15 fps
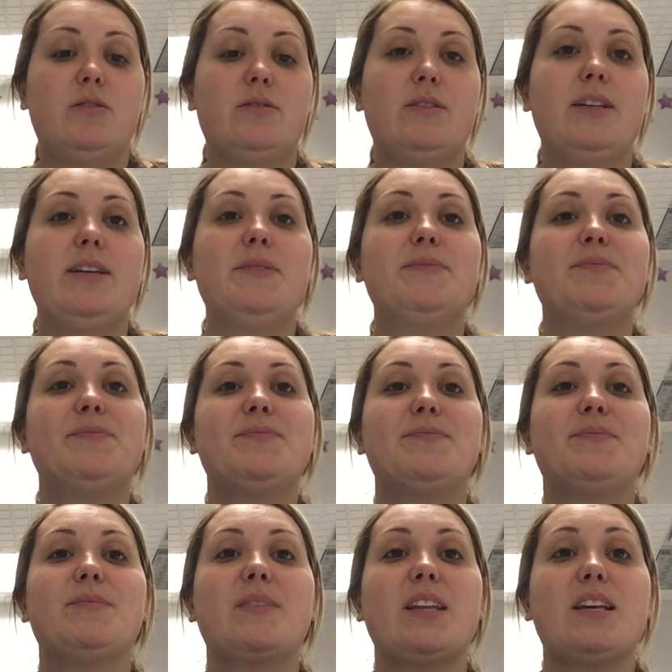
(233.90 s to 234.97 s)
All right?
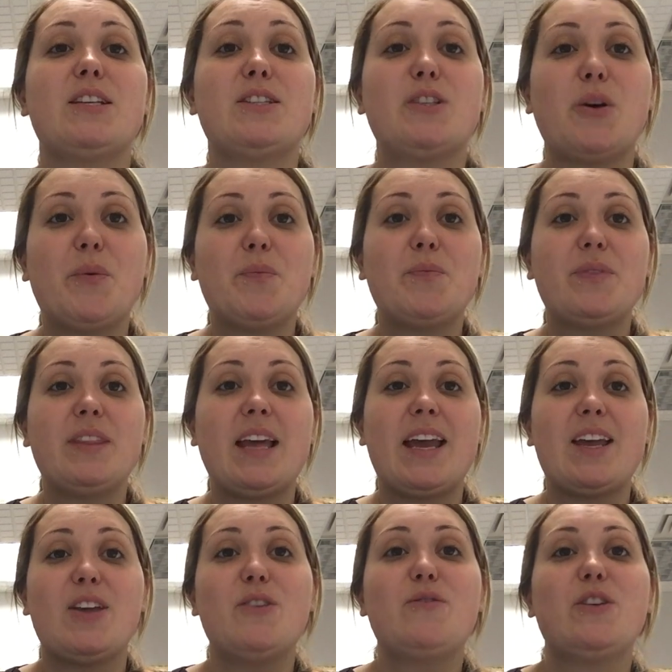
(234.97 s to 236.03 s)
So
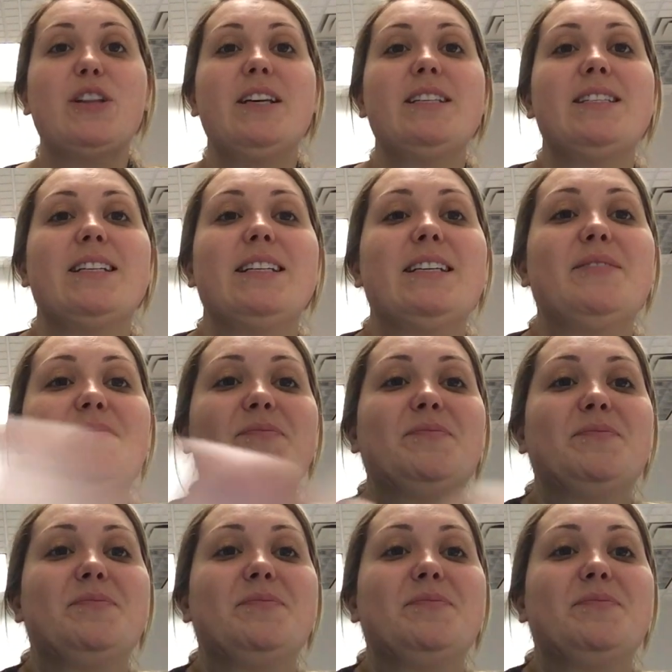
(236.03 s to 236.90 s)
thank you for listening.